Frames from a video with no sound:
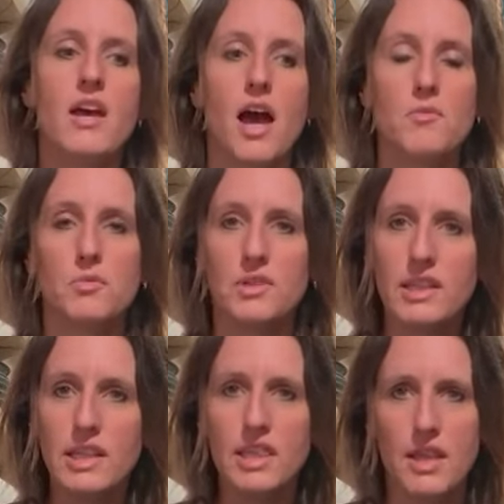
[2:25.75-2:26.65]
I'm
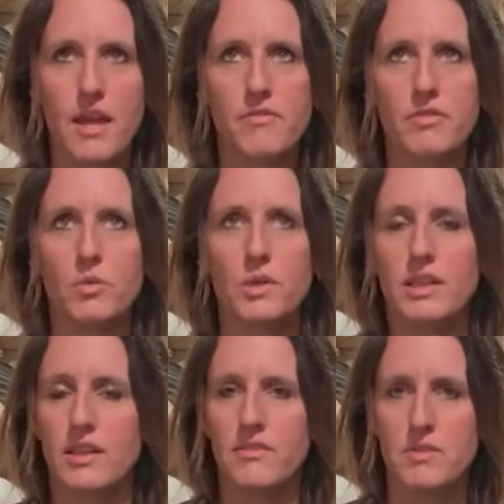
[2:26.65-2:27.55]
really thankful we
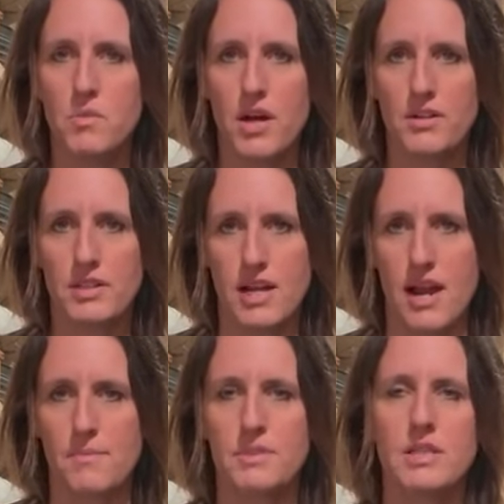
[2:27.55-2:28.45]
live in modern
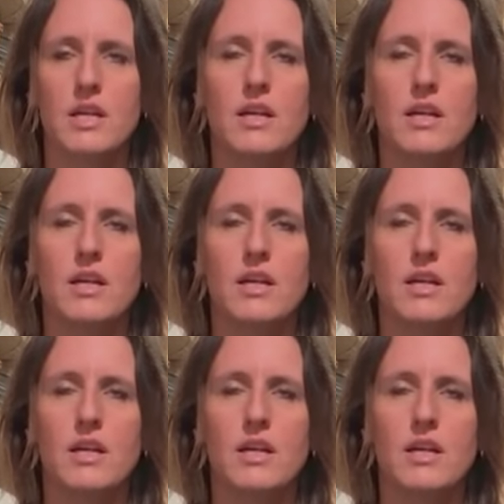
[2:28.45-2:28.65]
times.